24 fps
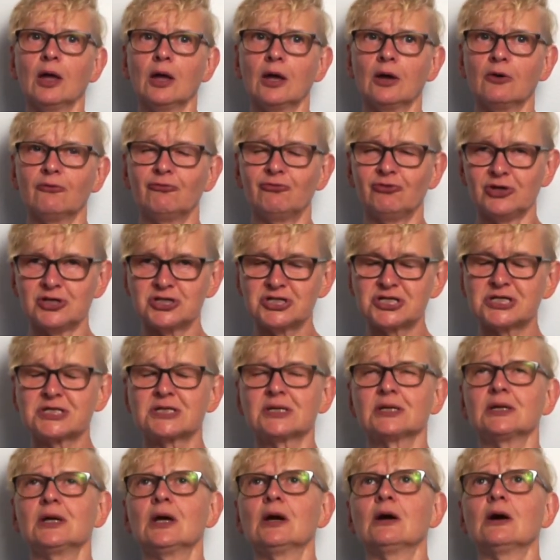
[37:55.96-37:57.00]
Fish.
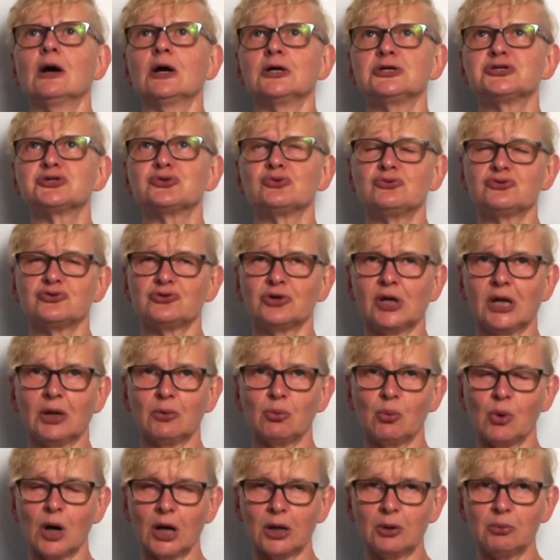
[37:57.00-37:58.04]
I should drink
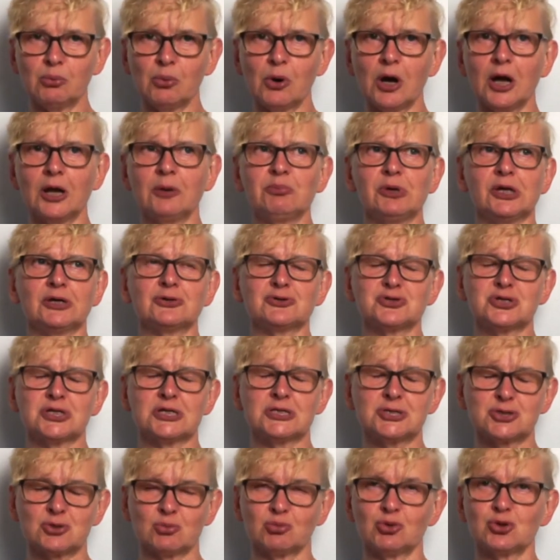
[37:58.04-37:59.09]
white wine because
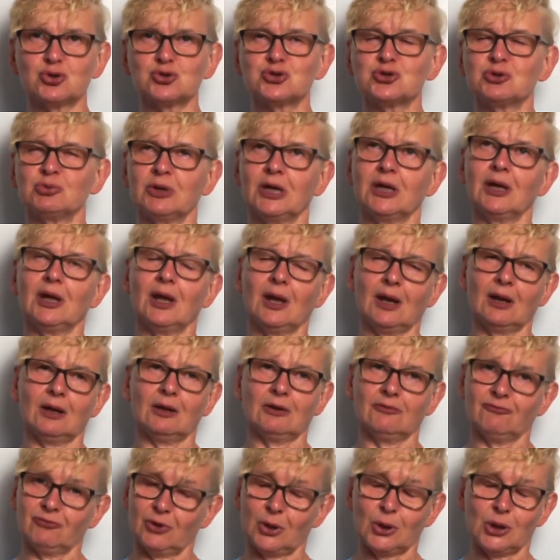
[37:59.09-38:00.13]
it's supposed to be
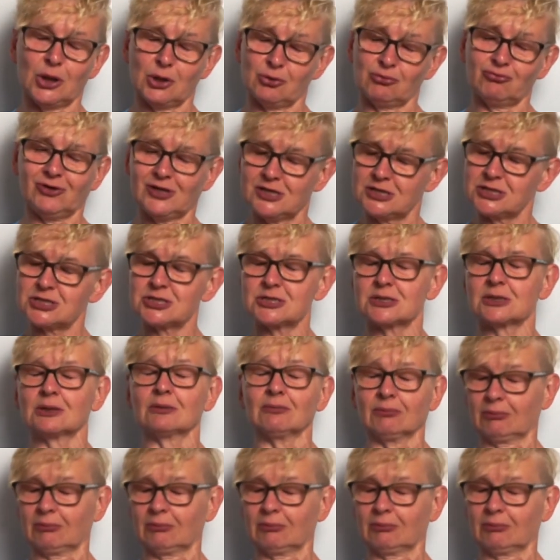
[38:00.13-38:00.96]
with the fish.